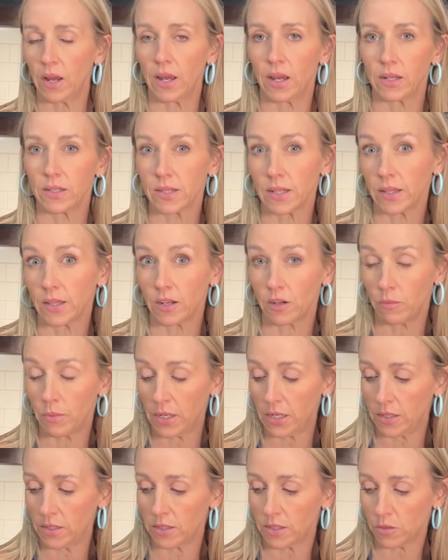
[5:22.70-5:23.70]
eggs a little
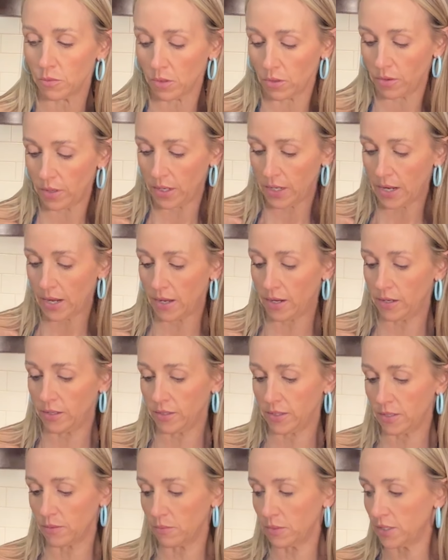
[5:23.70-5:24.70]
bit, so we're going to add in
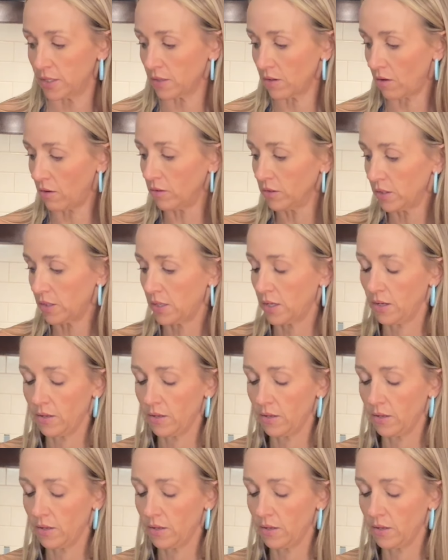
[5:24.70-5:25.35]
some salt.